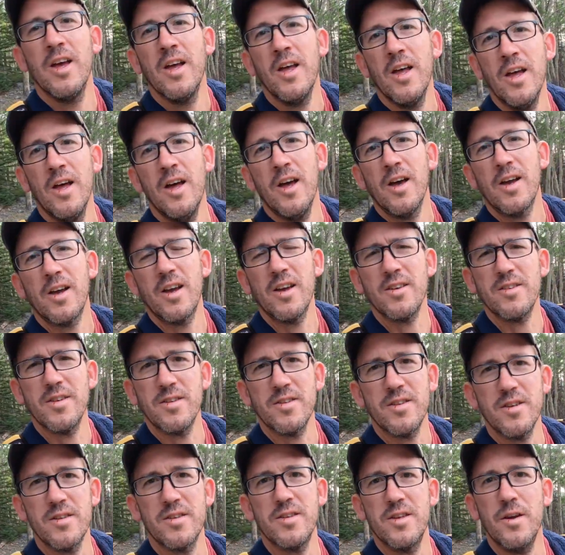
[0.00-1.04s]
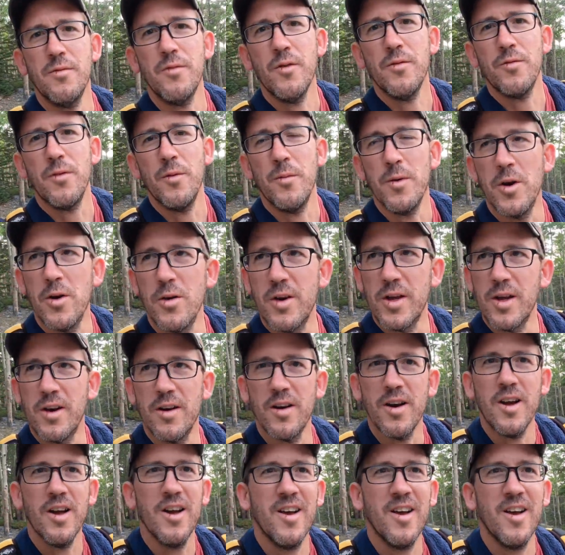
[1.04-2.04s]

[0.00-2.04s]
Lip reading: I guess it's just different from year to year.